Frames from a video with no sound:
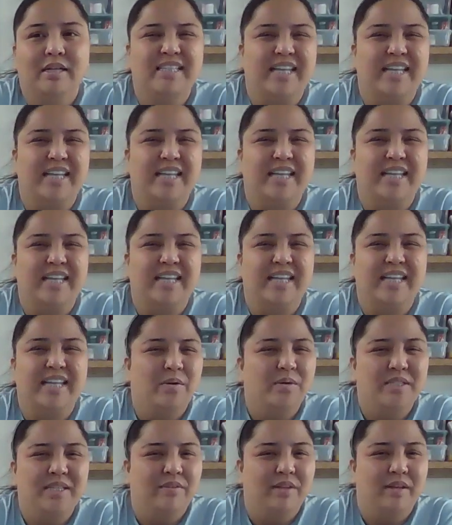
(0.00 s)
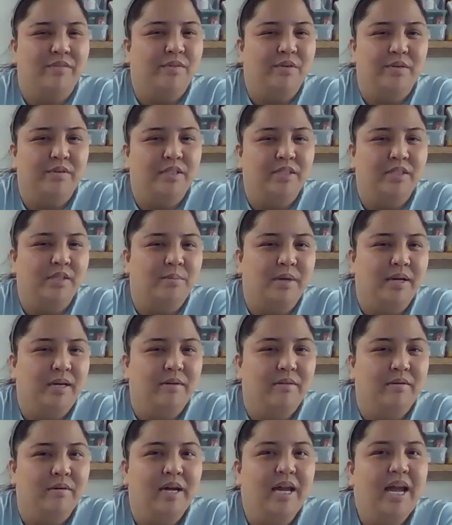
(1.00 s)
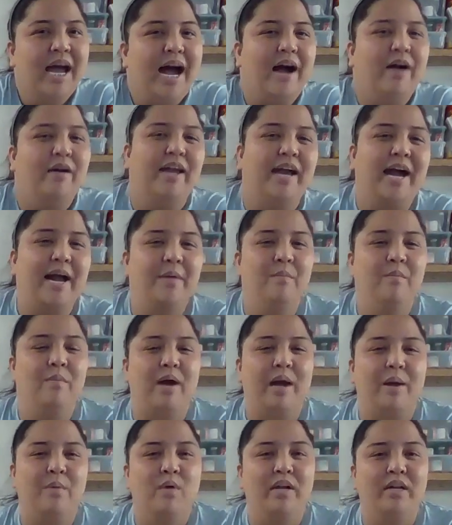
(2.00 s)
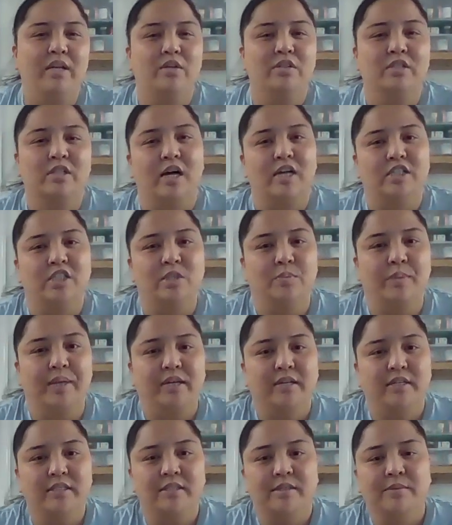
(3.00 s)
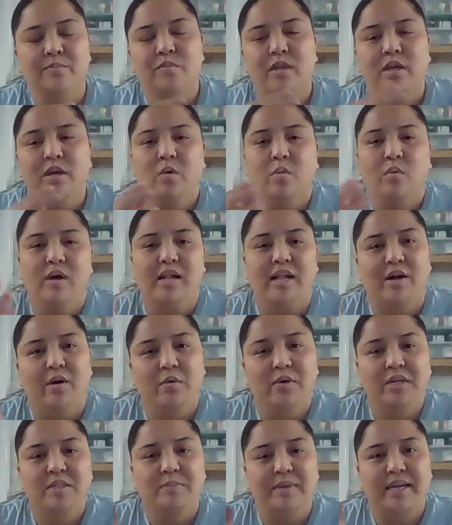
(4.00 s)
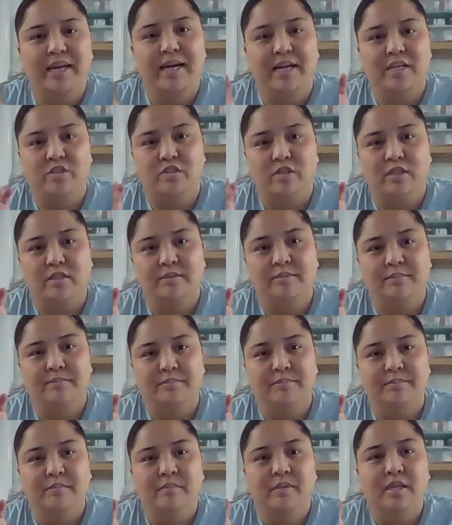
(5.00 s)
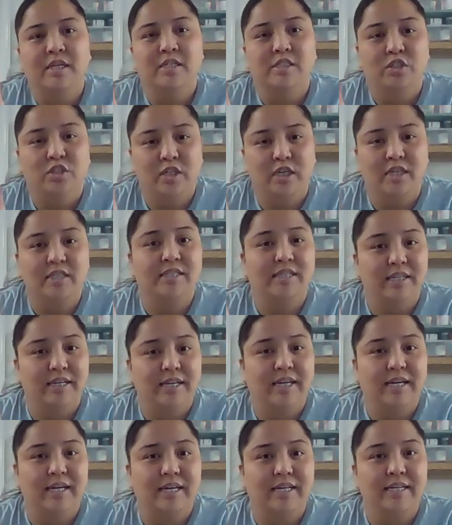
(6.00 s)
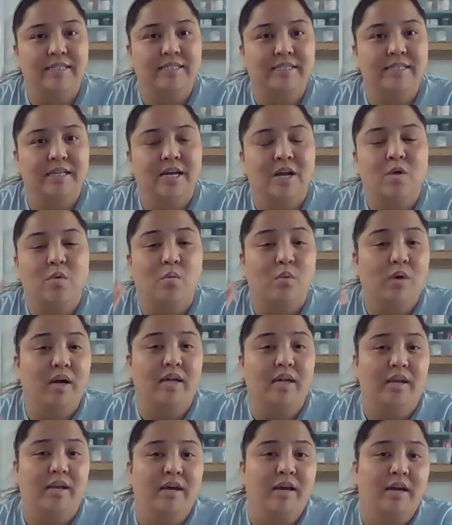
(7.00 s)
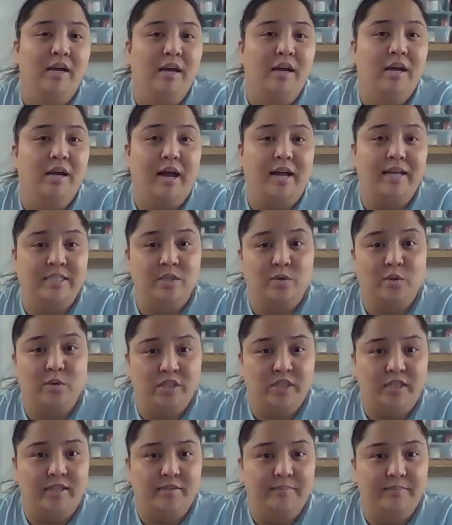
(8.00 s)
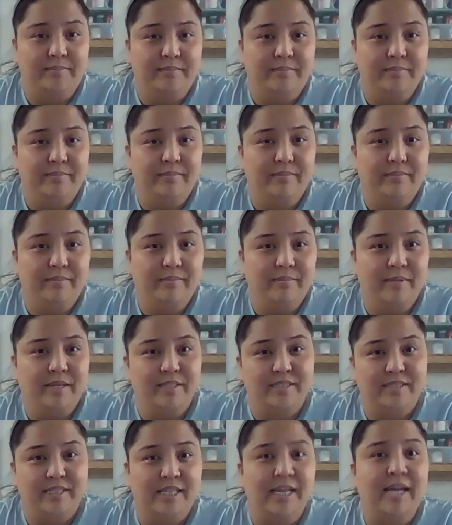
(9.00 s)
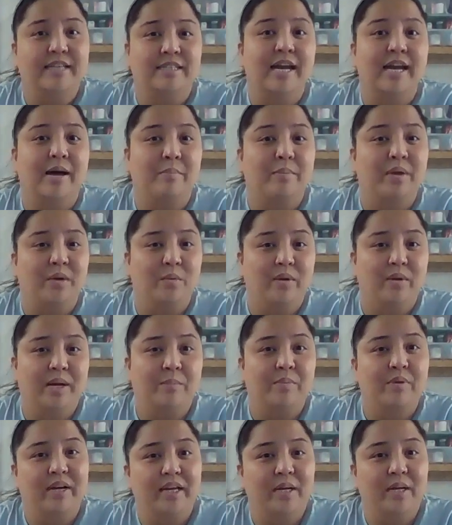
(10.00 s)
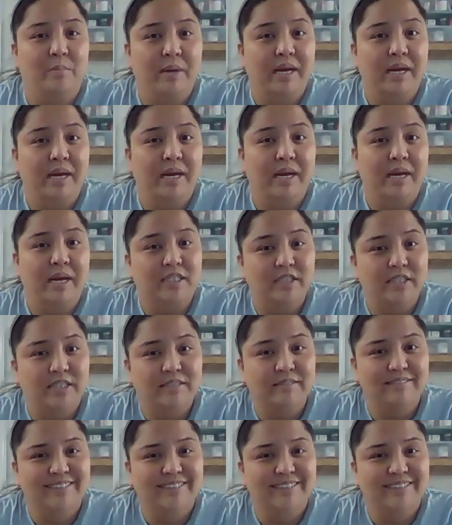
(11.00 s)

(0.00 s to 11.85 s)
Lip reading: I always have leftovers somehow. Okay, I'm one of those cautious bakers. Well, I always make extra. Just in case, one, I squish it, because that has happened when I'm putting in packaging.